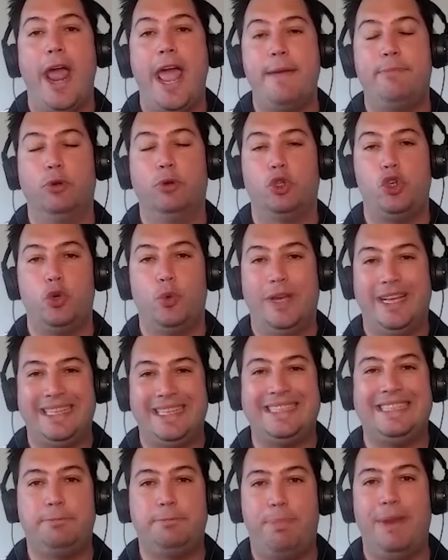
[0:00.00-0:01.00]
able to
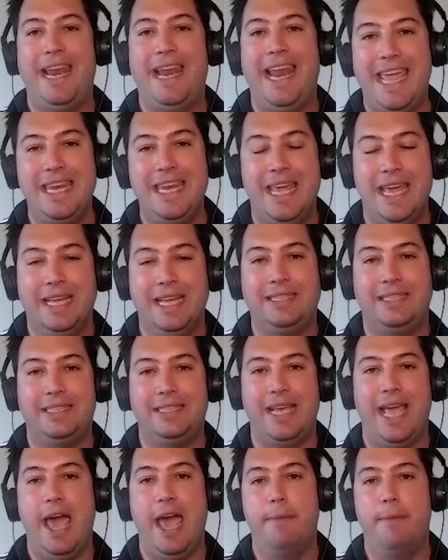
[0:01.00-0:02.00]
explain it
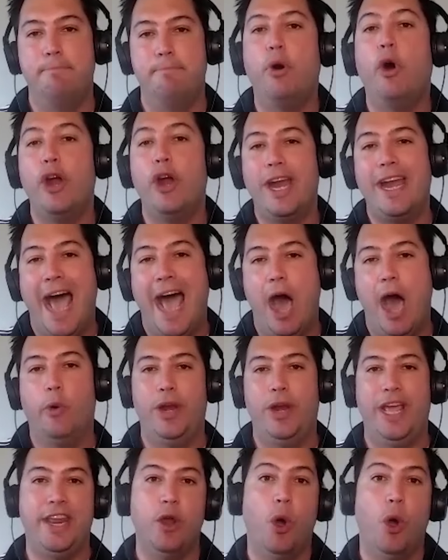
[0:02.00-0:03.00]
and put it out
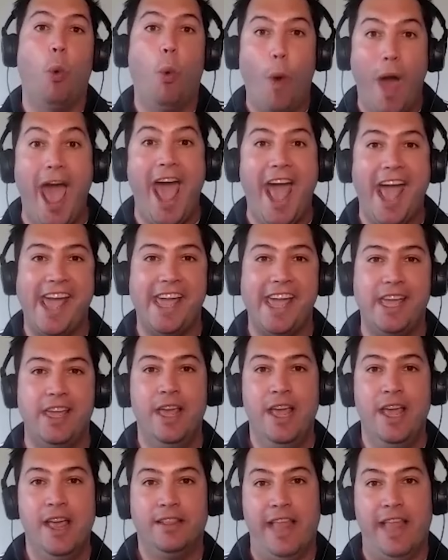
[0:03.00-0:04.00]
in a way
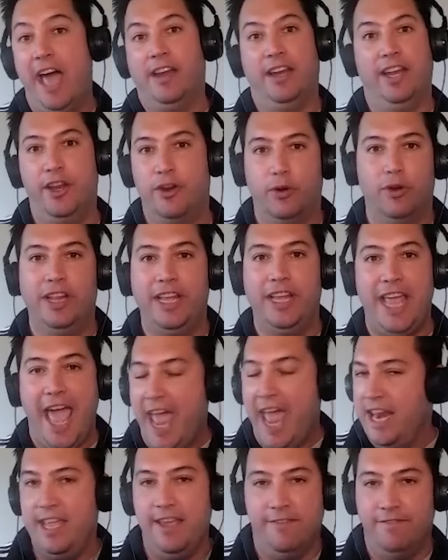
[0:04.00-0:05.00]
that literally
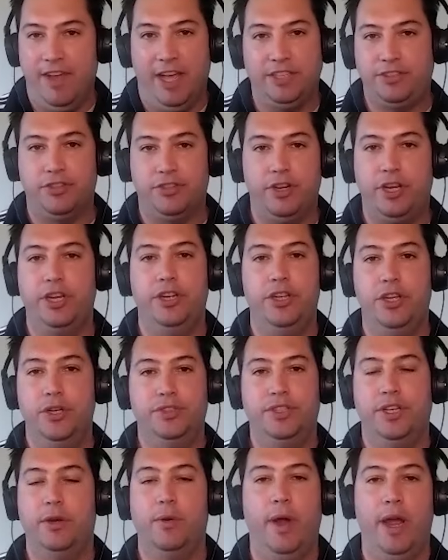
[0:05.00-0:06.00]
any investor can
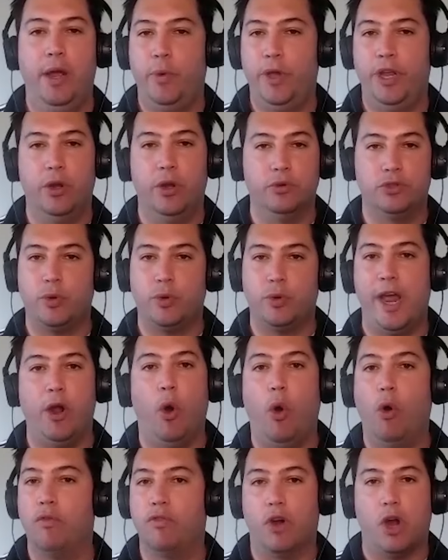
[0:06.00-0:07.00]
use it, right? We don't try to
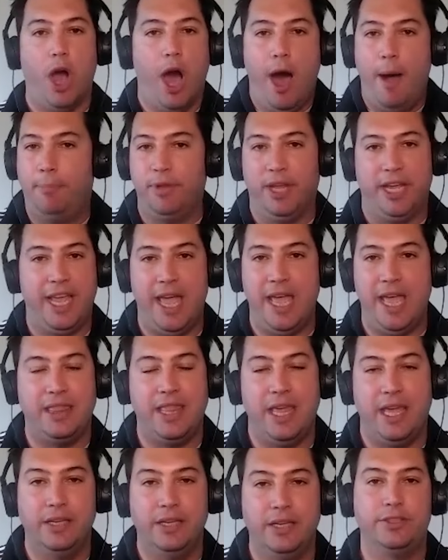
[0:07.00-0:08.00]
overcomplicate
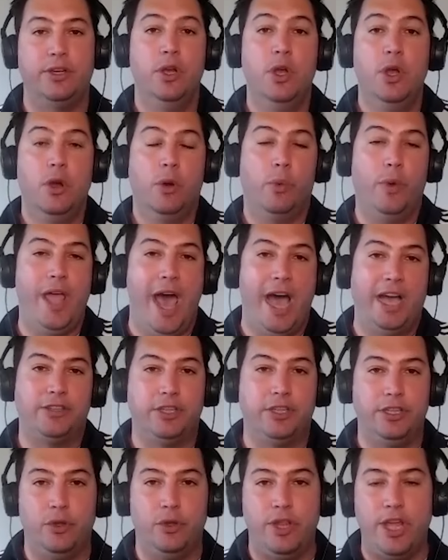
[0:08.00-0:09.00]
things. We
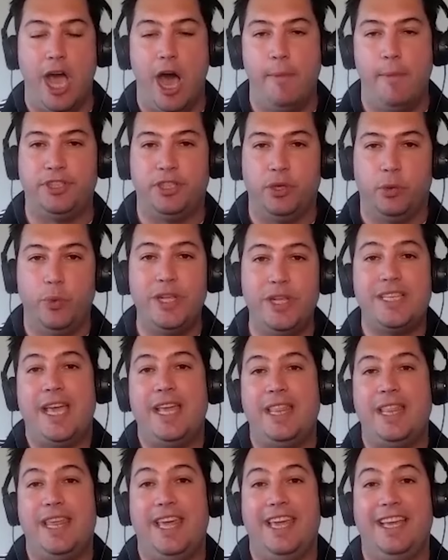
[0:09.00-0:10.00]
actually do the opposite. We
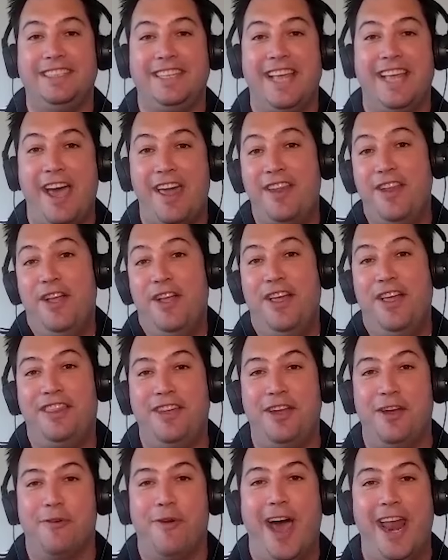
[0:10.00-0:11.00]
take things that
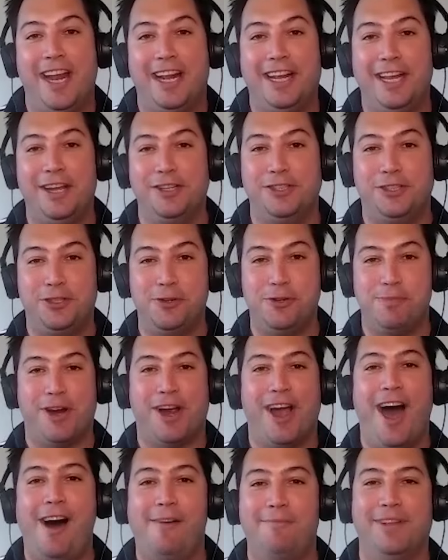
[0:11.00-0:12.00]
theoretically are super
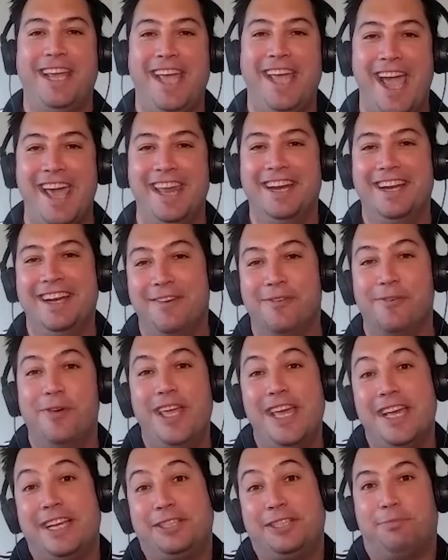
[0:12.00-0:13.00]
complicated and
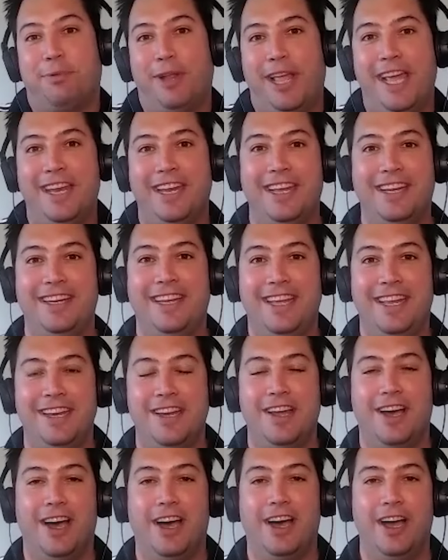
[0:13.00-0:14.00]
we explain it
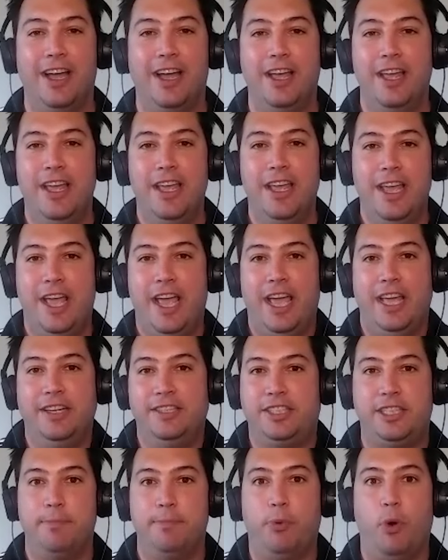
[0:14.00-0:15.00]
in
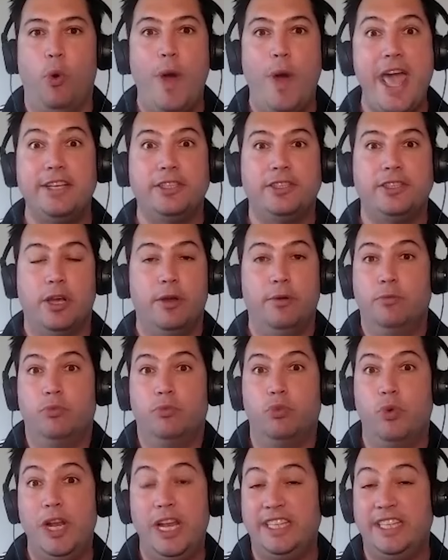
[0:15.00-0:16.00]
simple ways,
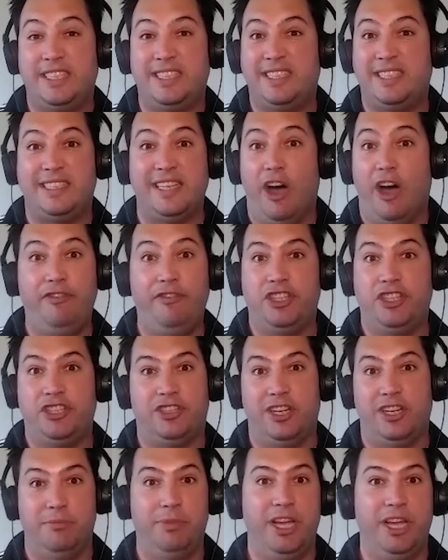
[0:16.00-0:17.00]
really
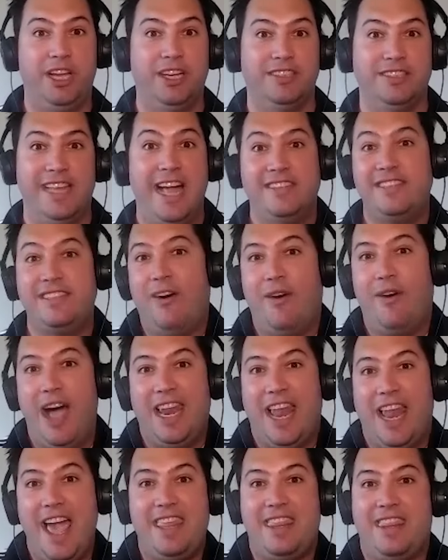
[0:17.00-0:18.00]
selfishly, because that's how I
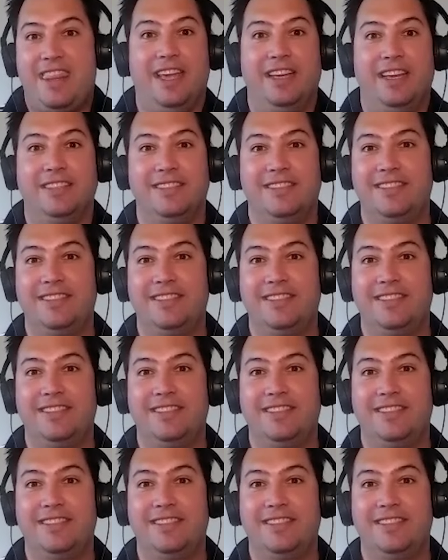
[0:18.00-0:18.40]
like things.